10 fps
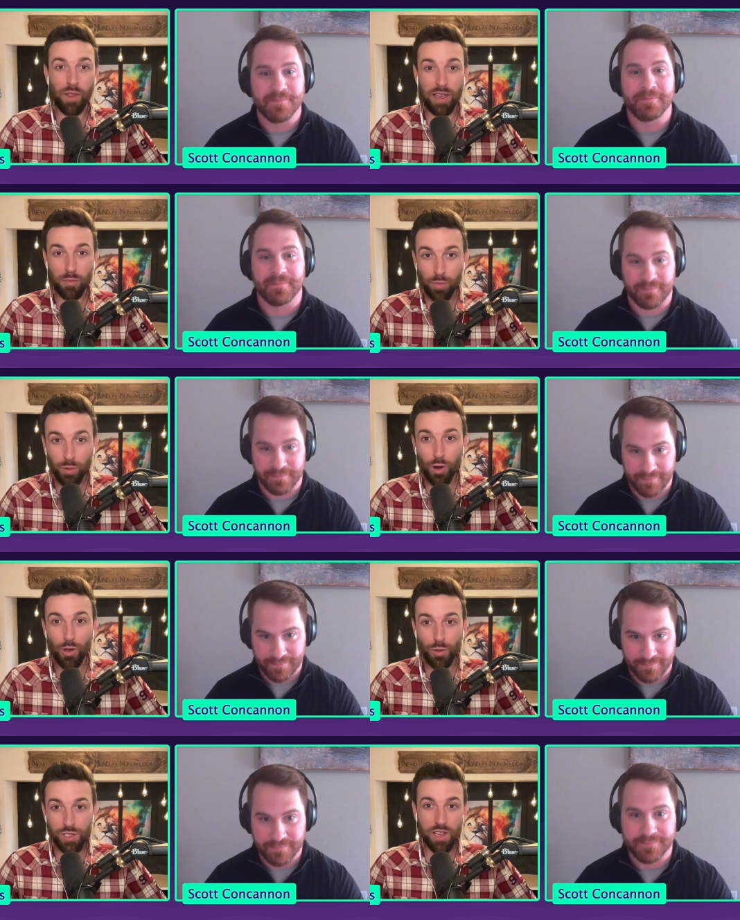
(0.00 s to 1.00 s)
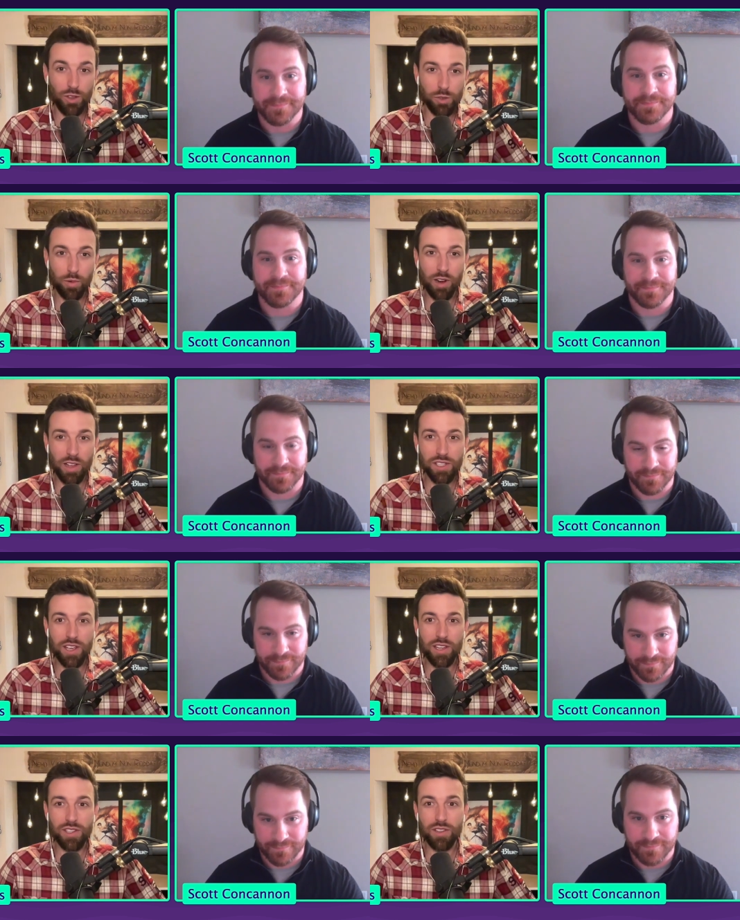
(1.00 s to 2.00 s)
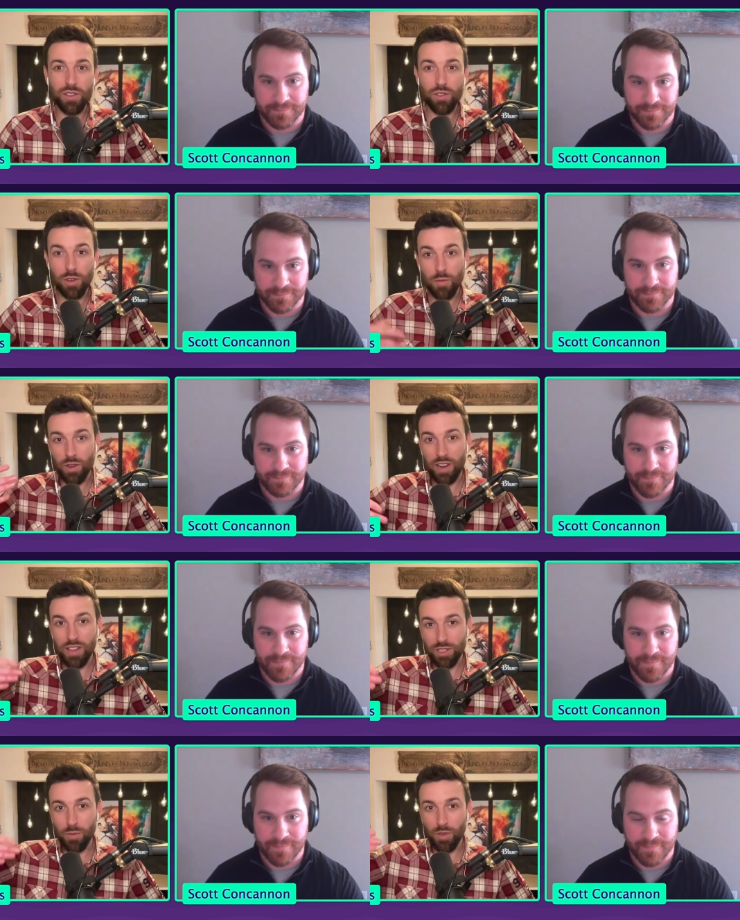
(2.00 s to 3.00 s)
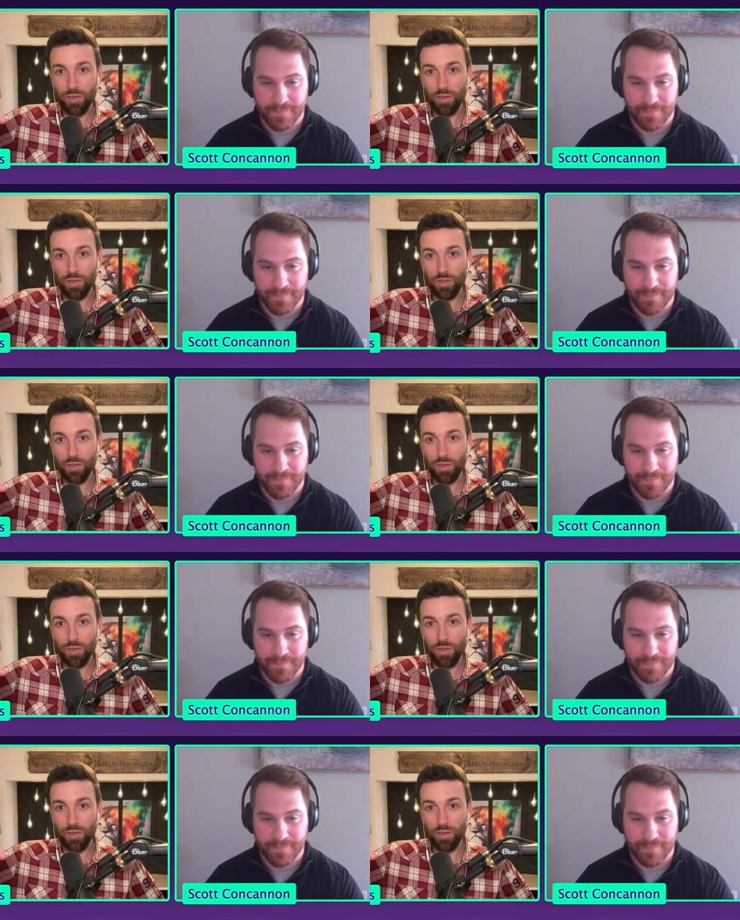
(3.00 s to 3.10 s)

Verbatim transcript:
Speaker 1: like pro sales process, and so you're getting some of